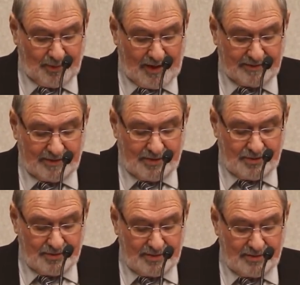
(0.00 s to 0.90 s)

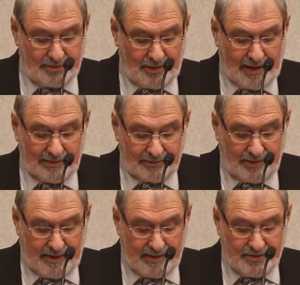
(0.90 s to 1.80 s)
prosecution's trial
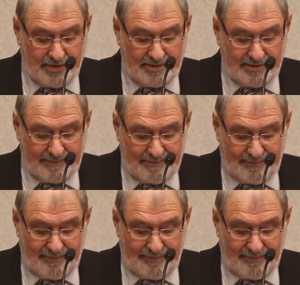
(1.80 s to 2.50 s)
strategies